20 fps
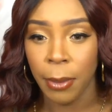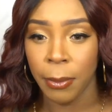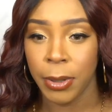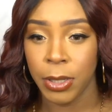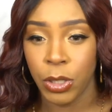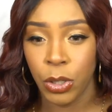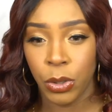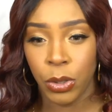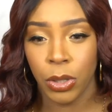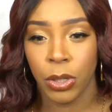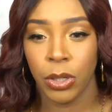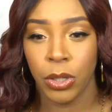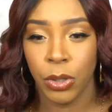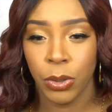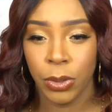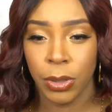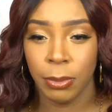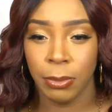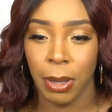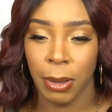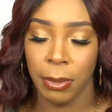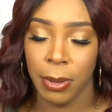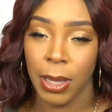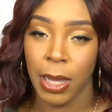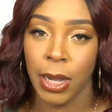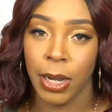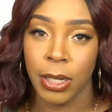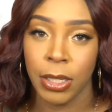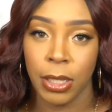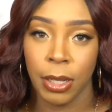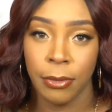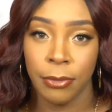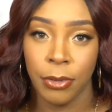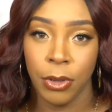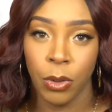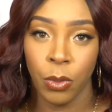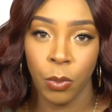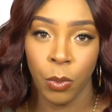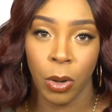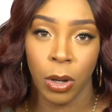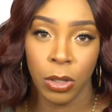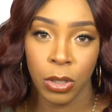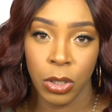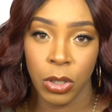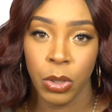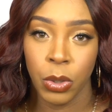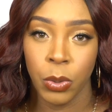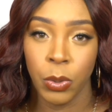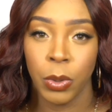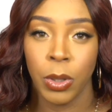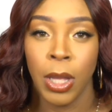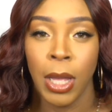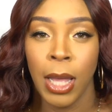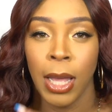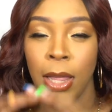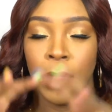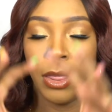But you could use the baby hairs if you want to.